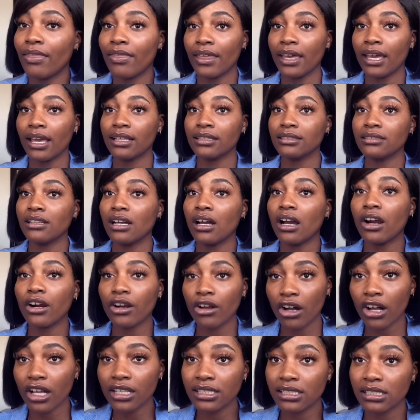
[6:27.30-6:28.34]
that are
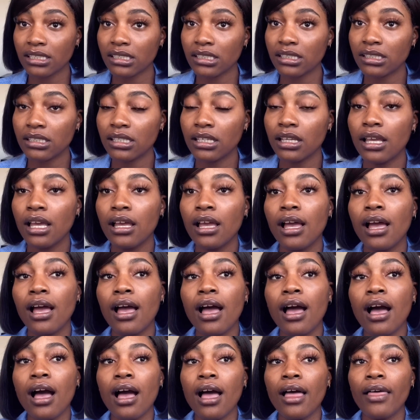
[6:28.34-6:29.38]
cotton.
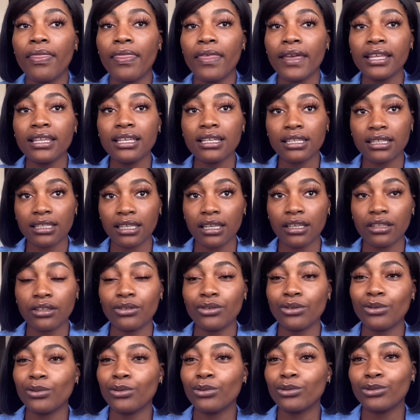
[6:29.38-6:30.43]
Then
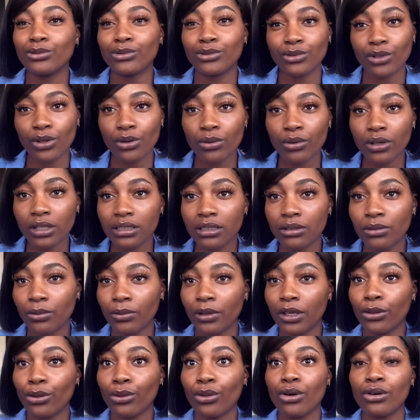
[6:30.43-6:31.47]
again, you don't want to
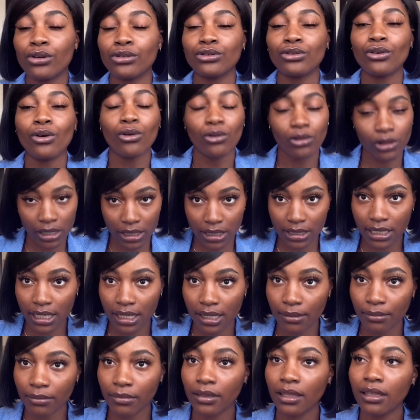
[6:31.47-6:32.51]
wear thongs all the
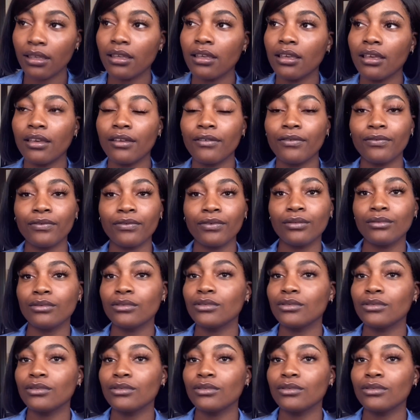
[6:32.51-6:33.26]
time. If